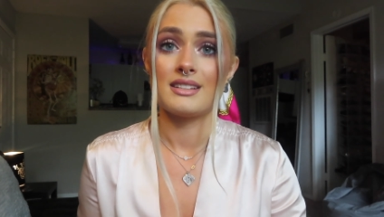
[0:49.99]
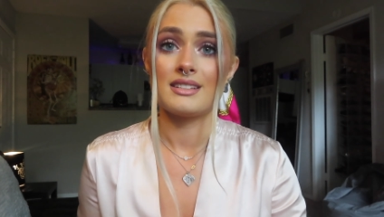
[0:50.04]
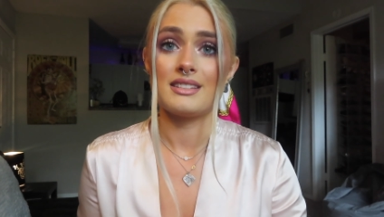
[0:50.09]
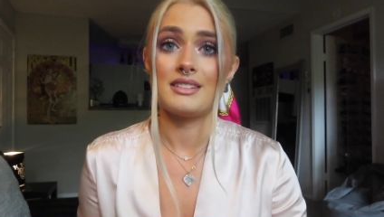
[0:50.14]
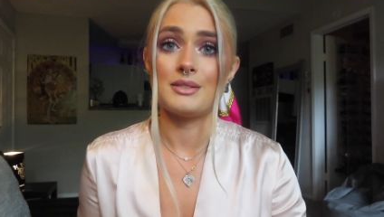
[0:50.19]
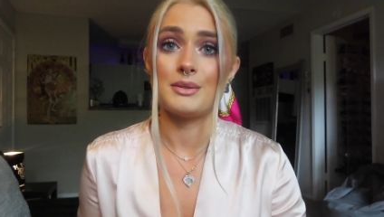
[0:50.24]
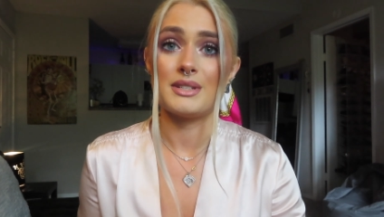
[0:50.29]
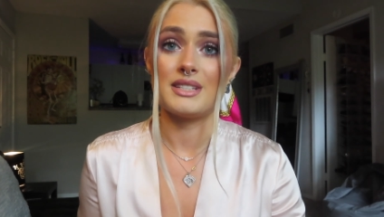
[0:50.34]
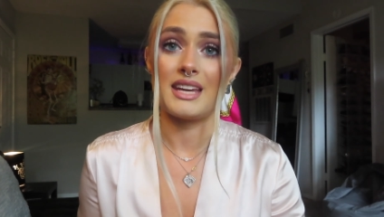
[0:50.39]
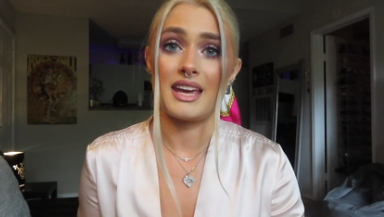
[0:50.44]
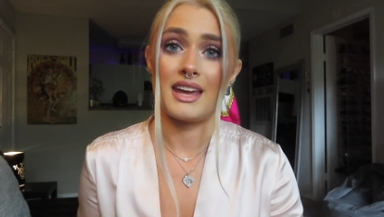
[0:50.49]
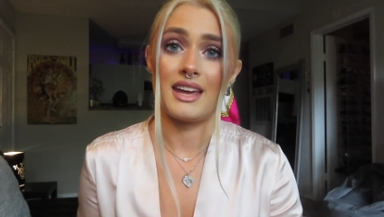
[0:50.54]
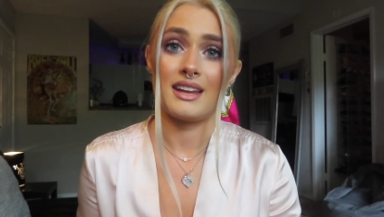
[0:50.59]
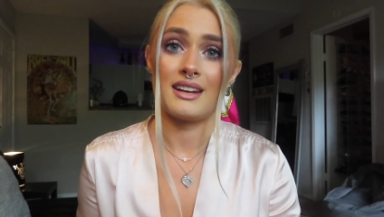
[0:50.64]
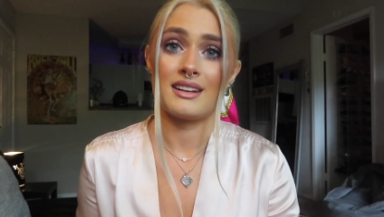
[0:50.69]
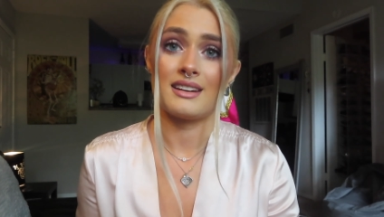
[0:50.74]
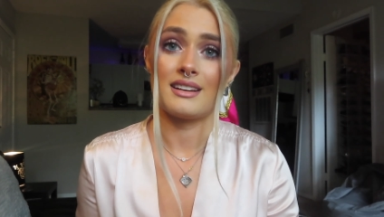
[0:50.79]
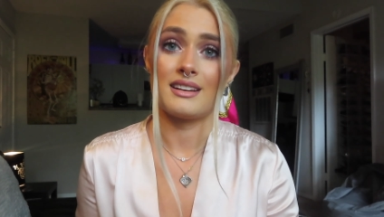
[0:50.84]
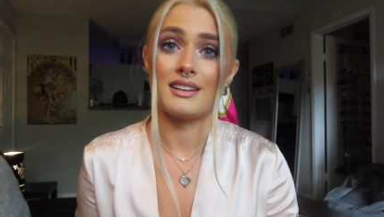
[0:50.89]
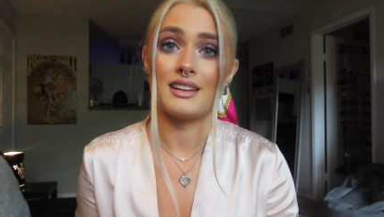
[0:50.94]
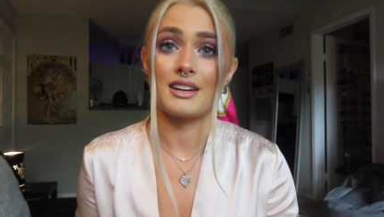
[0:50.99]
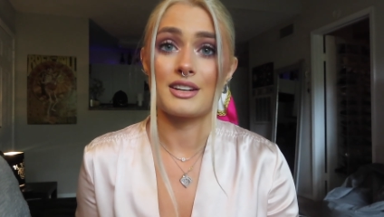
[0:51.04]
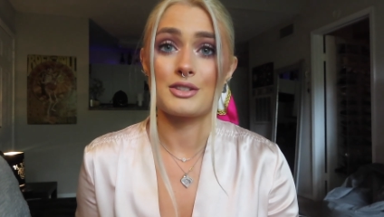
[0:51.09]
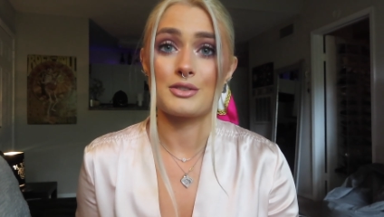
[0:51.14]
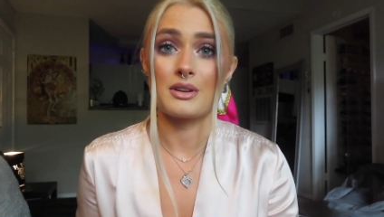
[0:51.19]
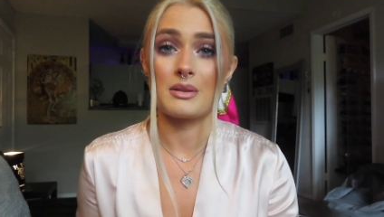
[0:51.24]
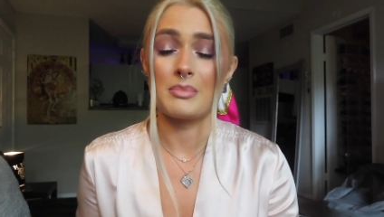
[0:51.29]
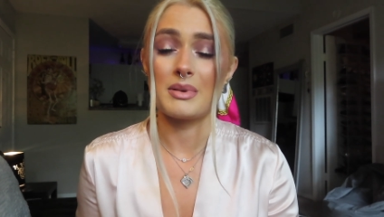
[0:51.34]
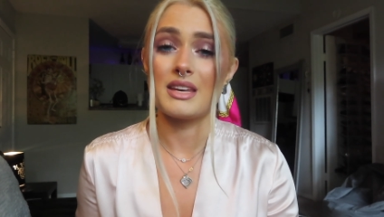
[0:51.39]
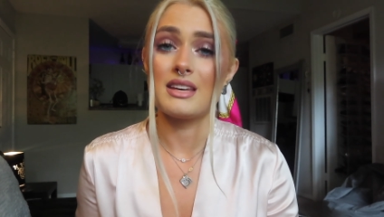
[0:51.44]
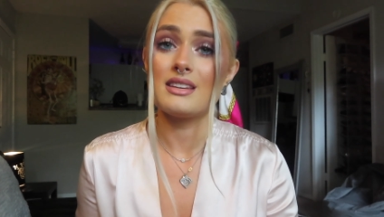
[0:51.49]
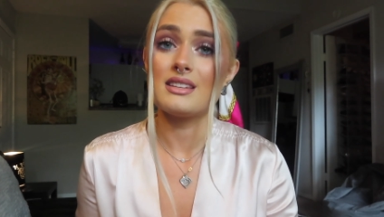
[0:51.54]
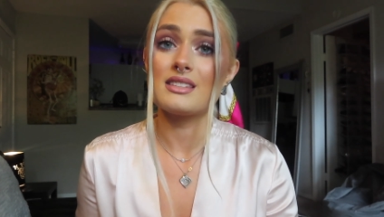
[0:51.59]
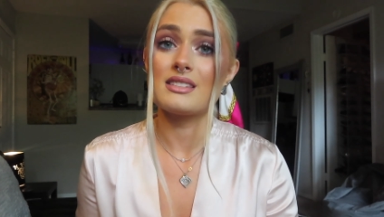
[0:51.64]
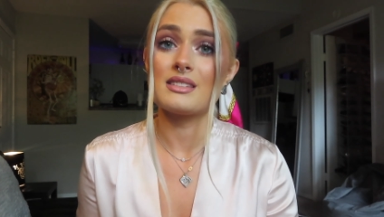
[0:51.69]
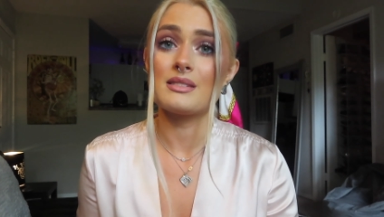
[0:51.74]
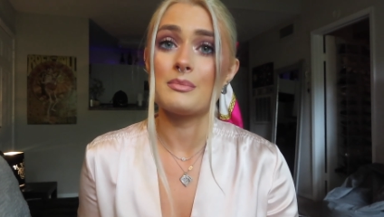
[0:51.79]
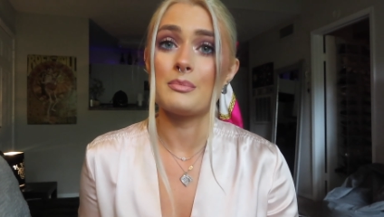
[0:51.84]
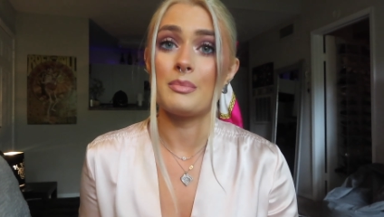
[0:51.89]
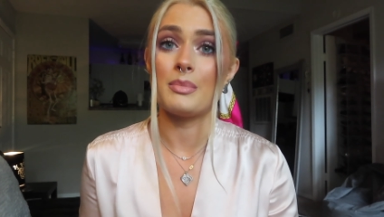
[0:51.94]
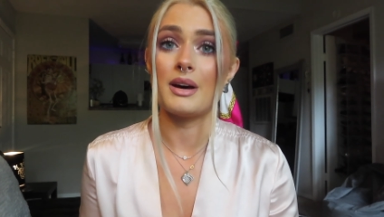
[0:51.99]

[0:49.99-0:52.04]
to attain a luxury piece,